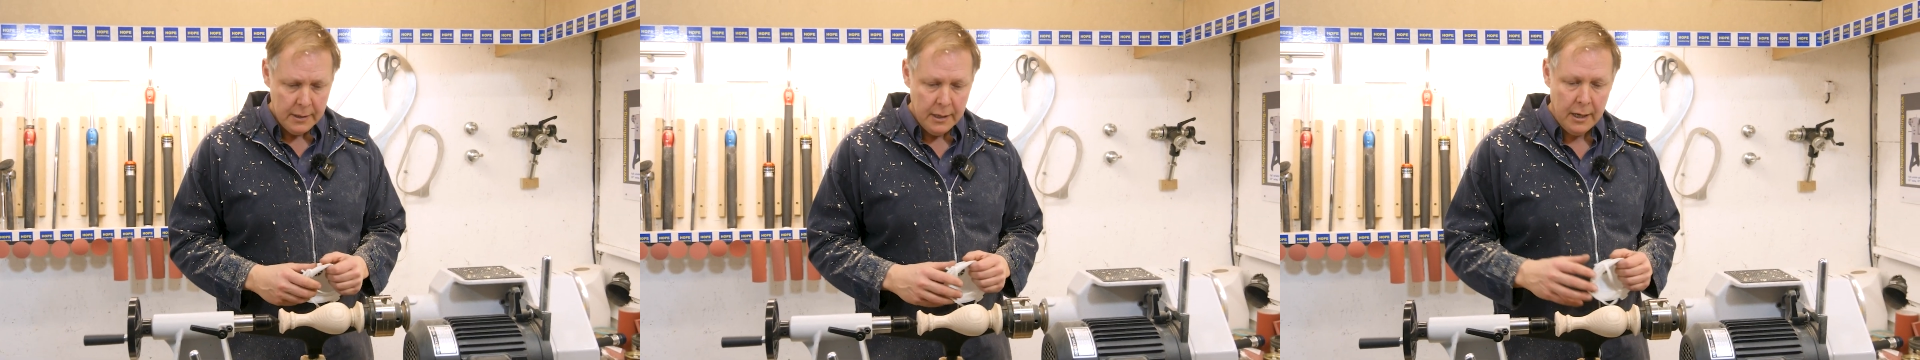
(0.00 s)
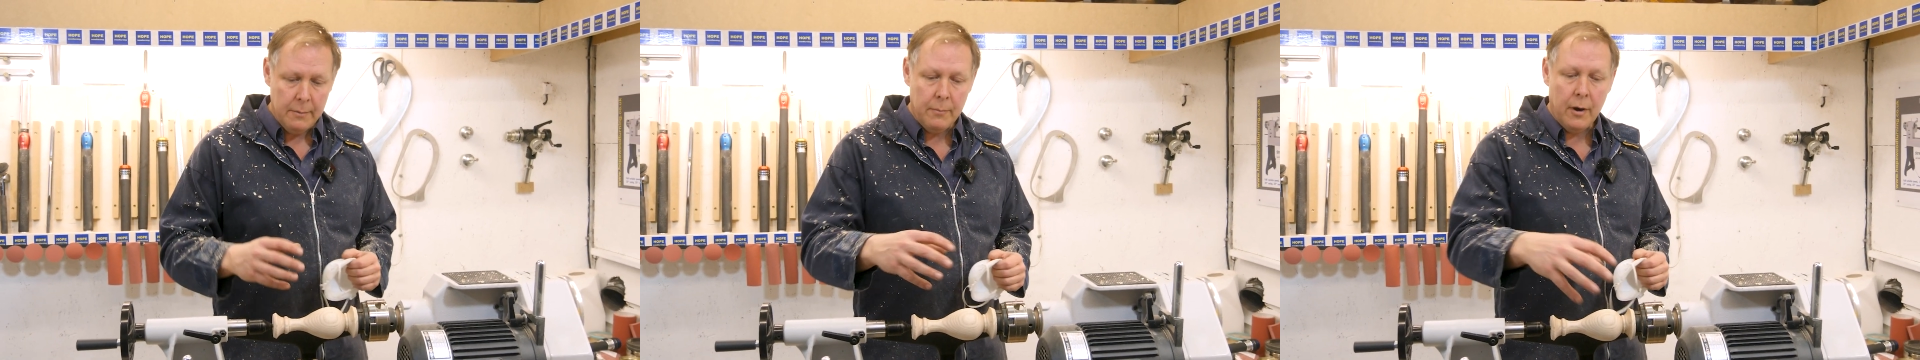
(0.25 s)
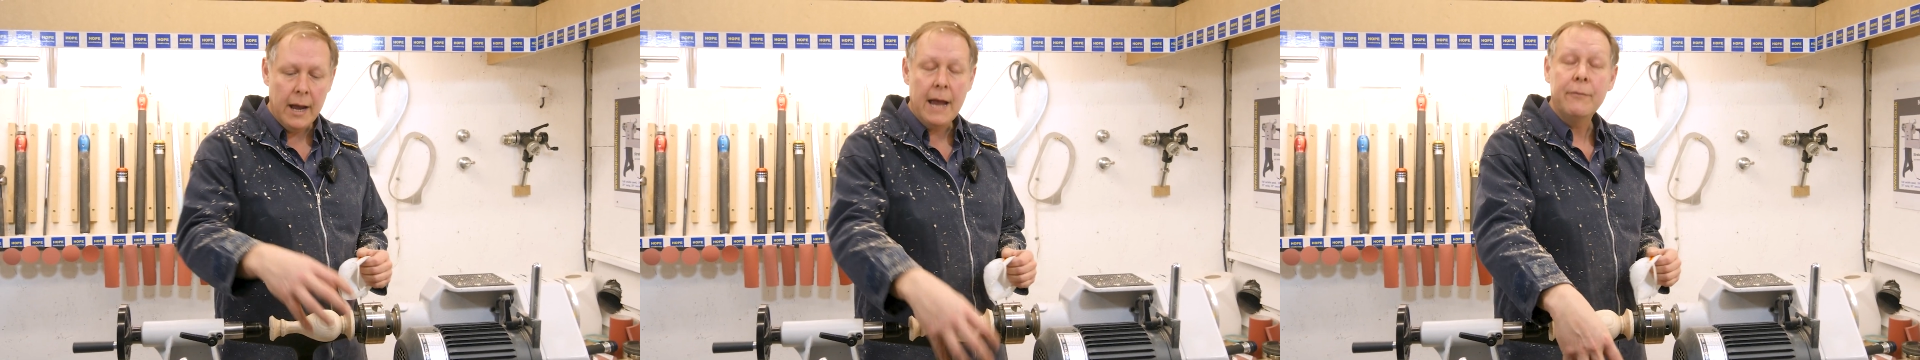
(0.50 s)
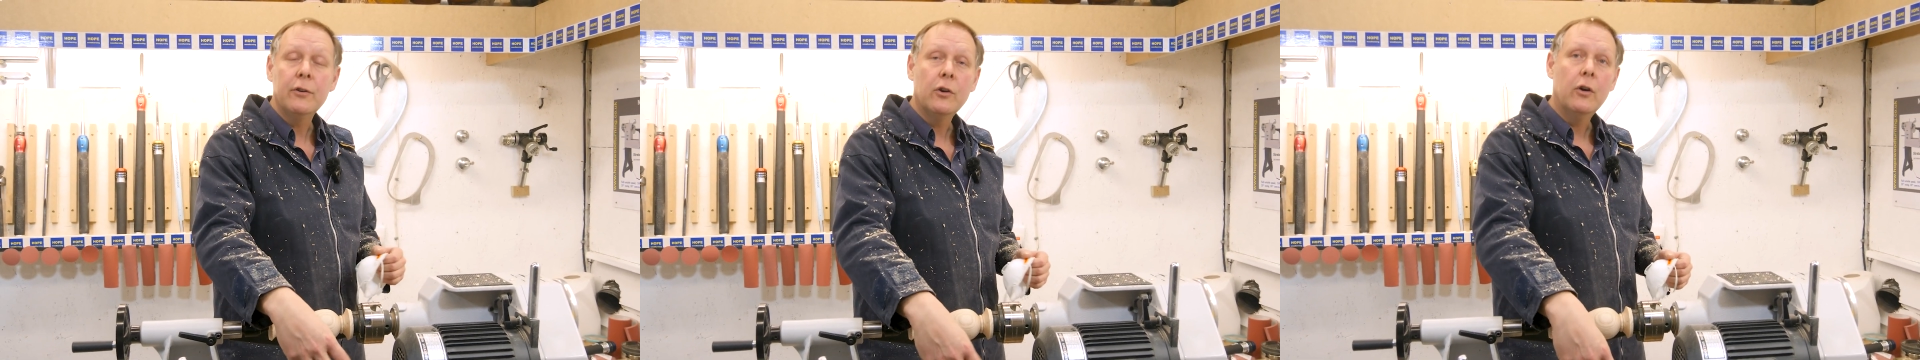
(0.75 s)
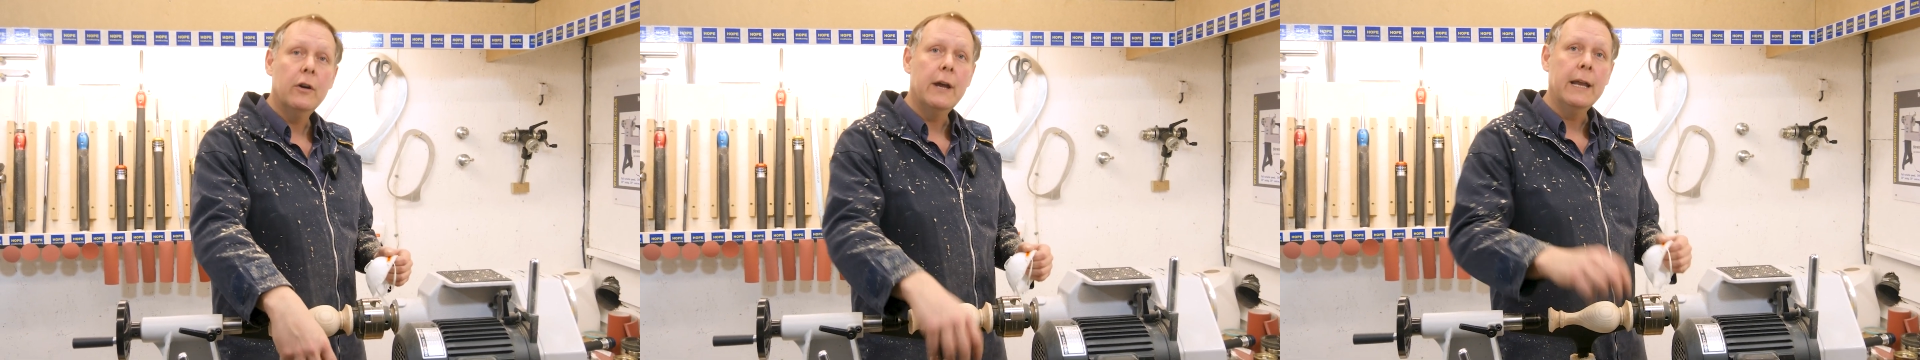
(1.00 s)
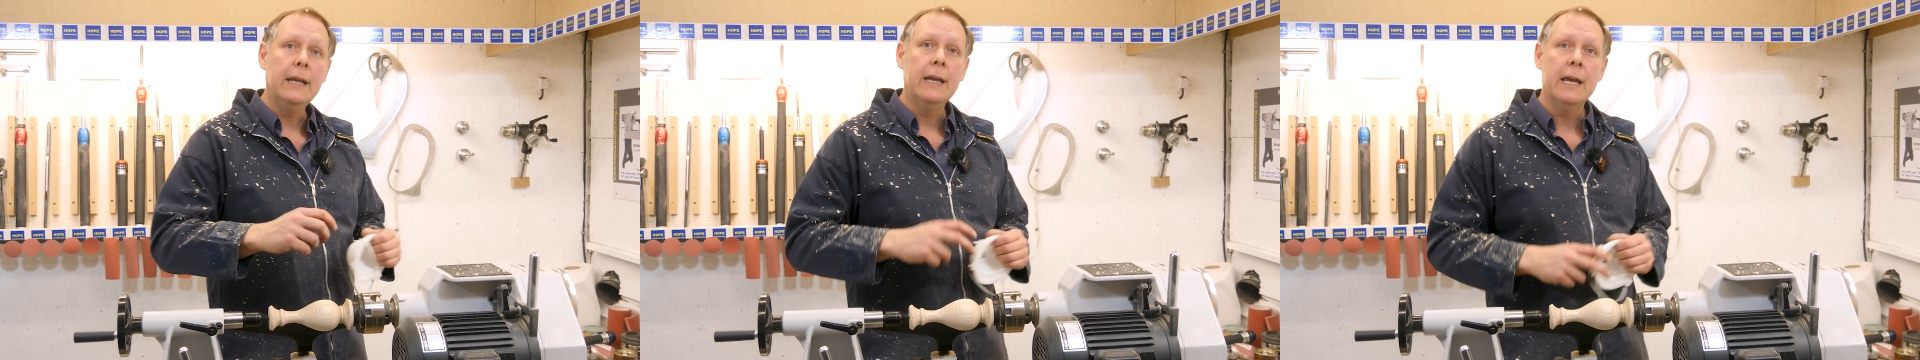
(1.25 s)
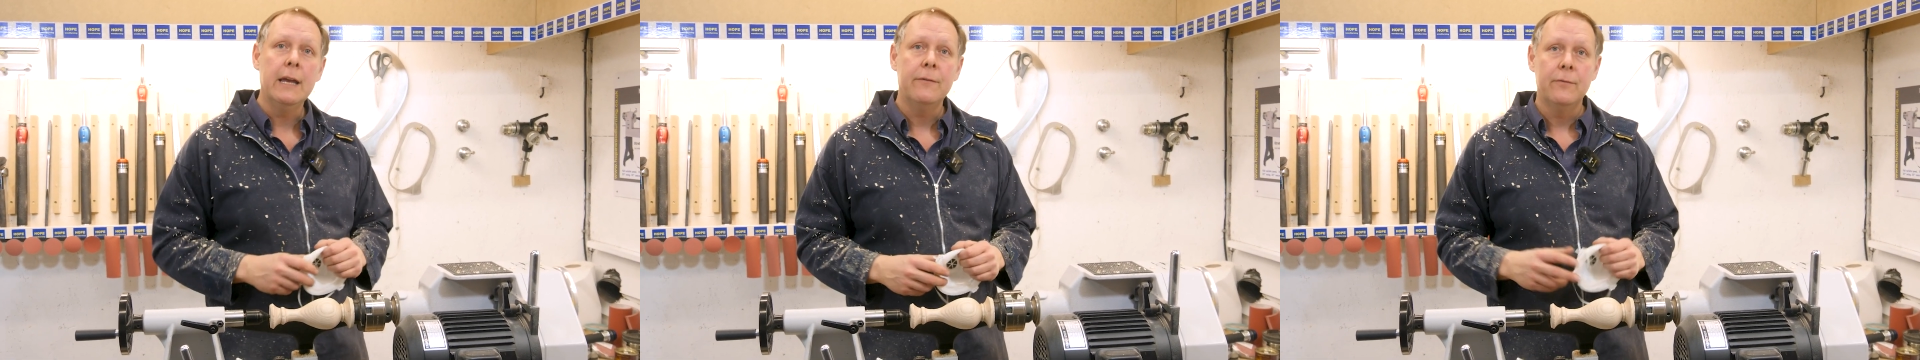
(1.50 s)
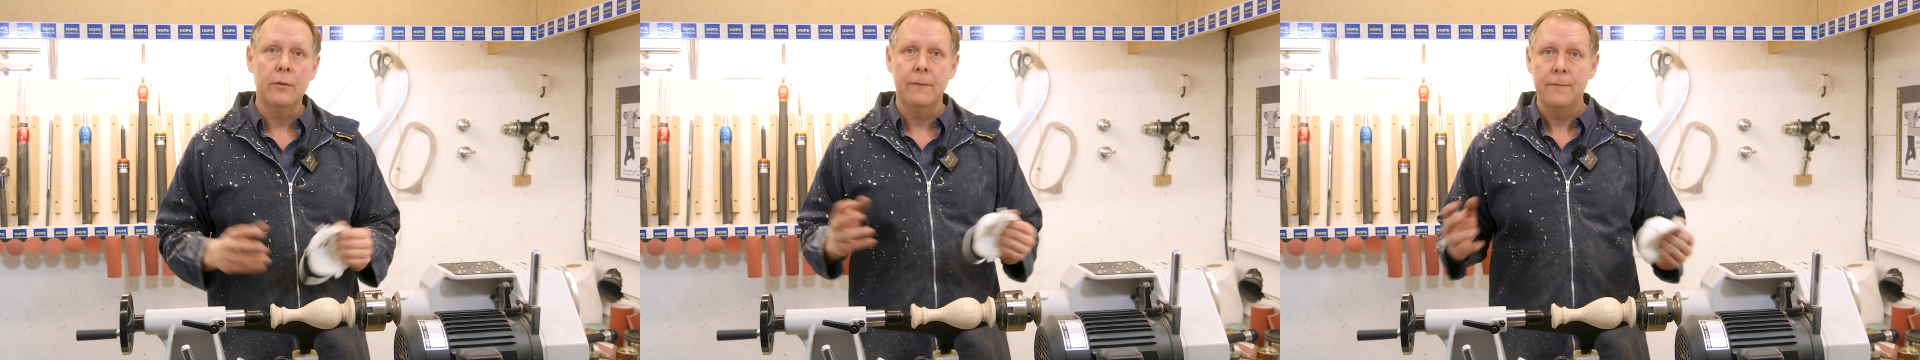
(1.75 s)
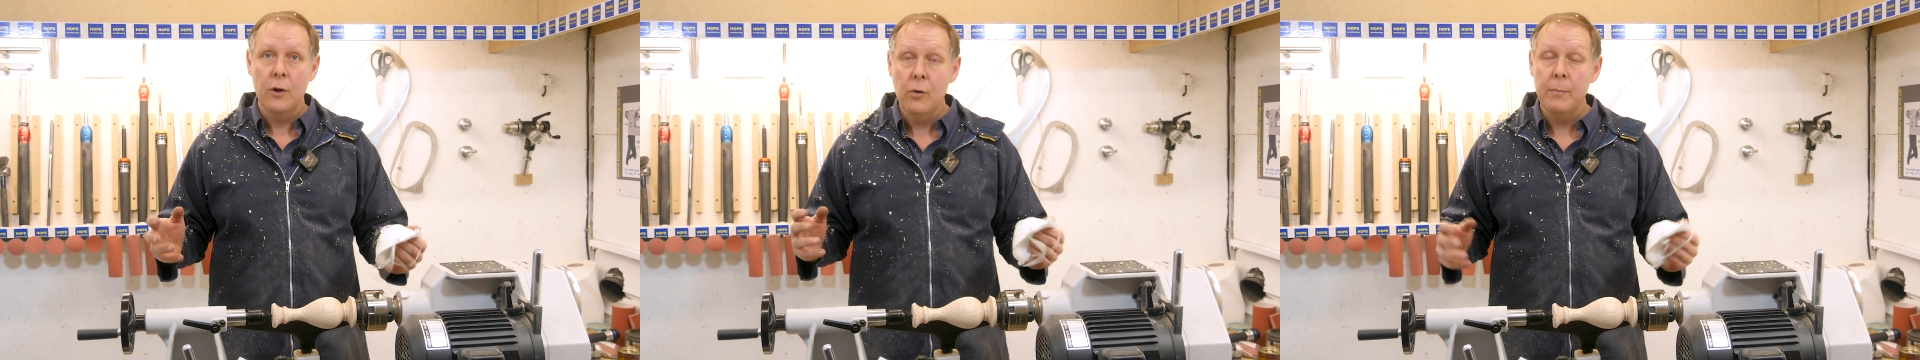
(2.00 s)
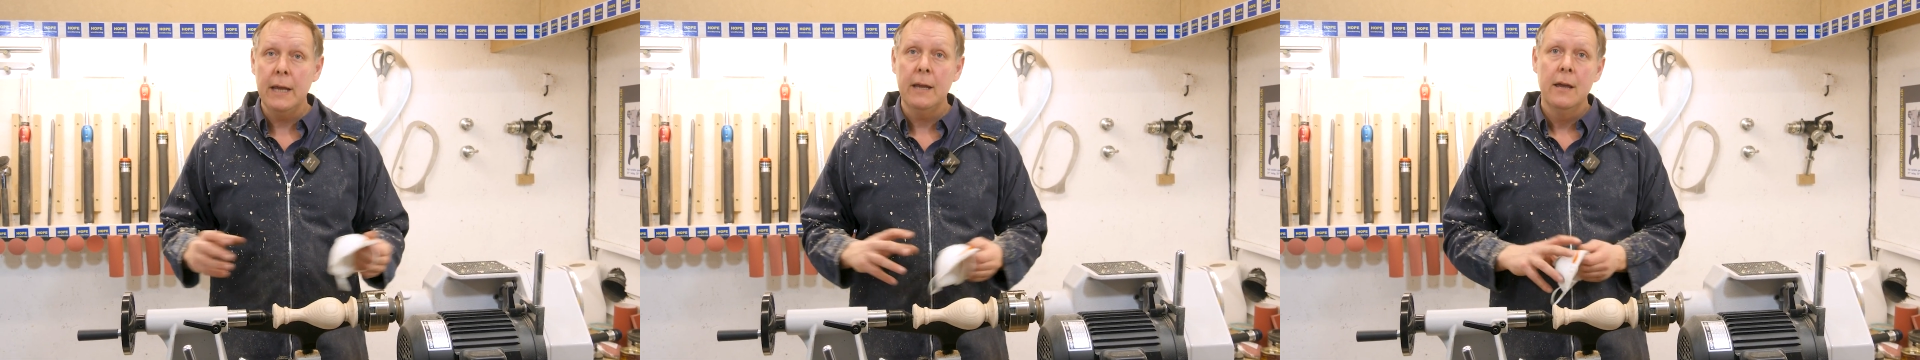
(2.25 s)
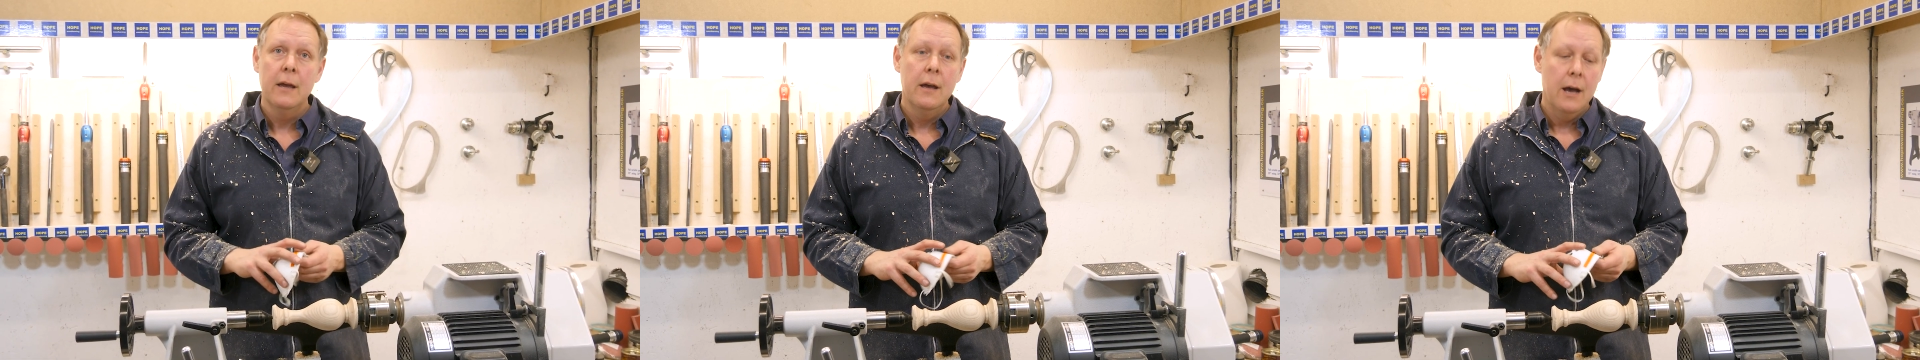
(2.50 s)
I haven't got any here for the filming,